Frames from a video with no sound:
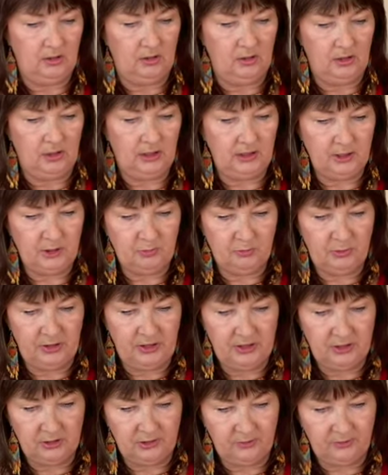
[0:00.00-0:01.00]
Nice
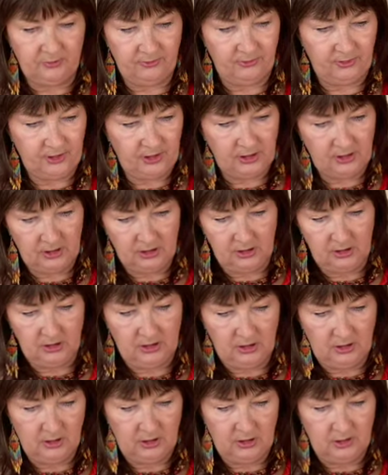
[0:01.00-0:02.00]
piece of
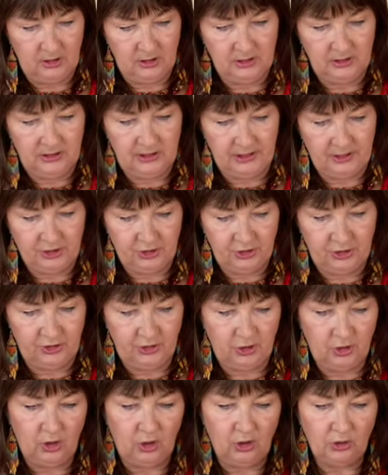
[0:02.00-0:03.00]
textured
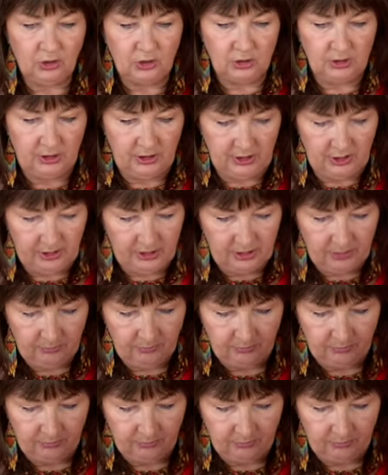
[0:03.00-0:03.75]
cotton here.